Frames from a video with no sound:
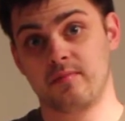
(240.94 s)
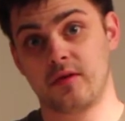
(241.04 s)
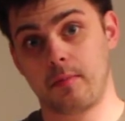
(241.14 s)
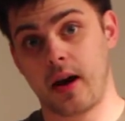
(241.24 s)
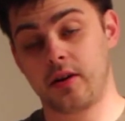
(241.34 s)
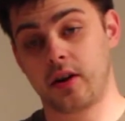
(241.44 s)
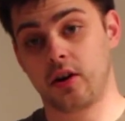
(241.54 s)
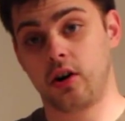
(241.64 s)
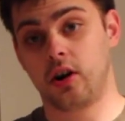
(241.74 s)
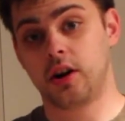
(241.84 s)
depending
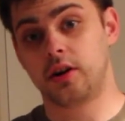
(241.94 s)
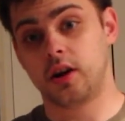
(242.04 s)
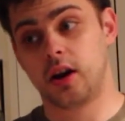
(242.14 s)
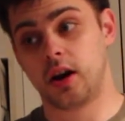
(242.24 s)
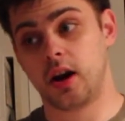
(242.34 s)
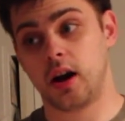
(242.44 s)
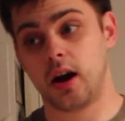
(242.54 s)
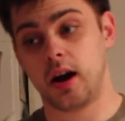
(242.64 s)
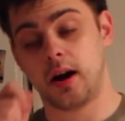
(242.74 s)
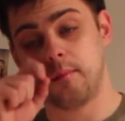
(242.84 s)
on
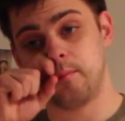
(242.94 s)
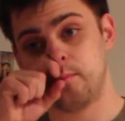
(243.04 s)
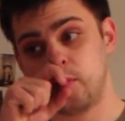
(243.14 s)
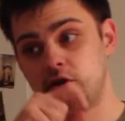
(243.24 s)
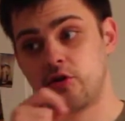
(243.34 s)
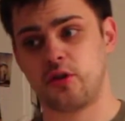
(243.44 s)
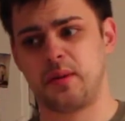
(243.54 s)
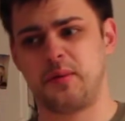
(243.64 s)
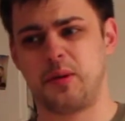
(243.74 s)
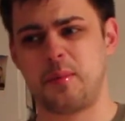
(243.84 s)
what you're serving it for.